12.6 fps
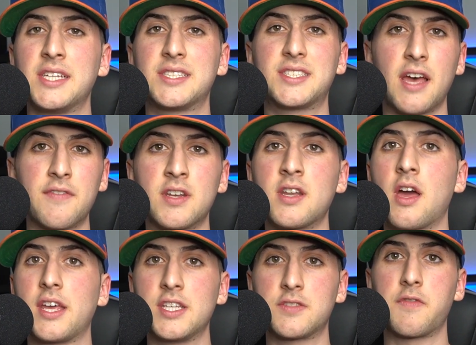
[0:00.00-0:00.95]
Seven
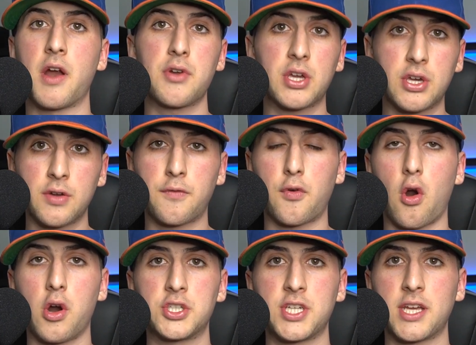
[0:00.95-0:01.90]
is very good for
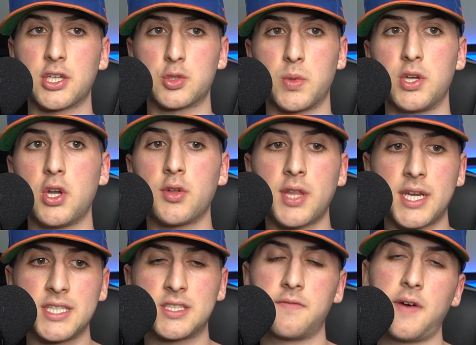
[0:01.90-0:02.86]
RJ because we know that
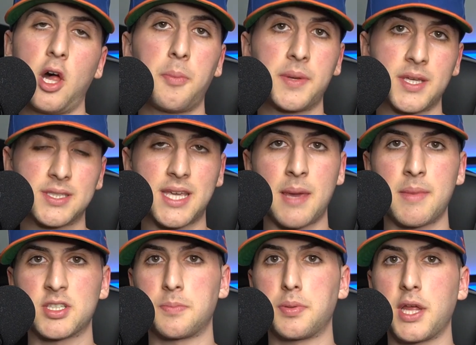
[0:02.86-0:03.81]
he's developing his game
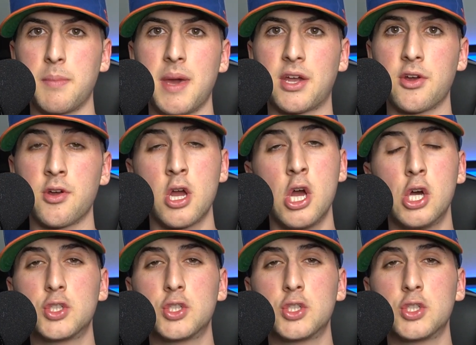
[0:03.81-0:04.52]
as a playmaker.